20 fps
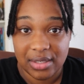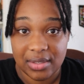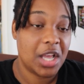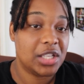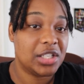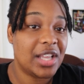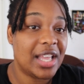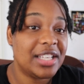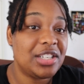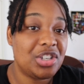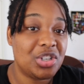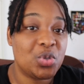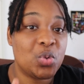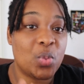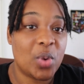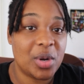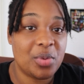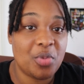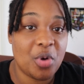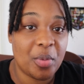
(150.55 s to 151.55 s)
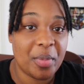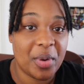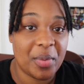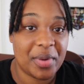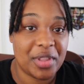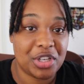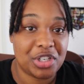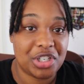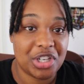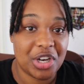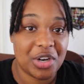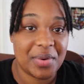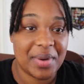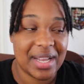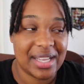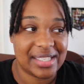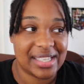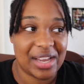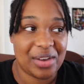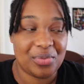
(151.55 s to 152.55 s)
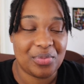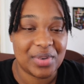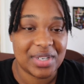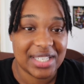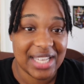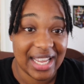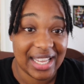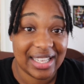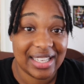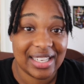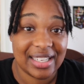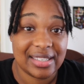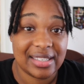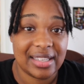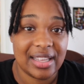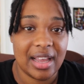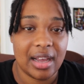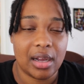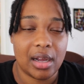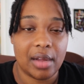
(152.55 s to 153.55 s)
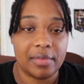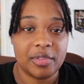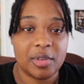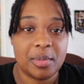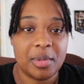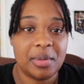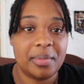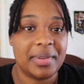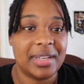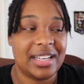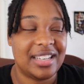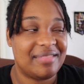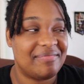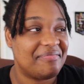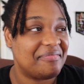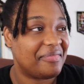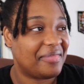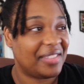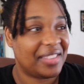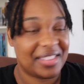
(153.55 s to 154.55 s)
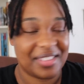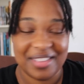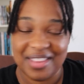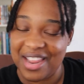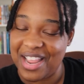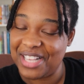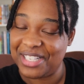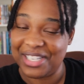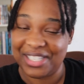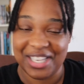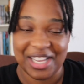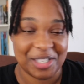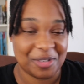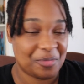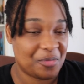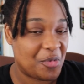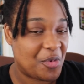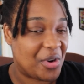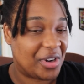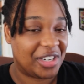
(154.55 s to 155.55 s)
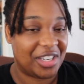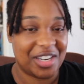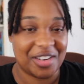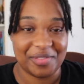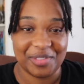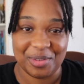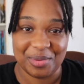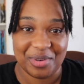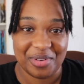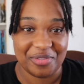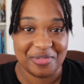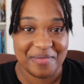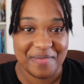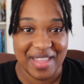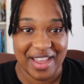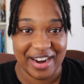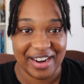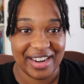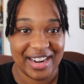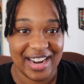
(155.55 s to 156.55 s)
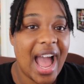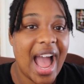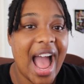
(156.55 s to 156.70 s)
So that's just one moment where the show is like ridiculously uncomfortable, but it just gets more uncomfortable from there.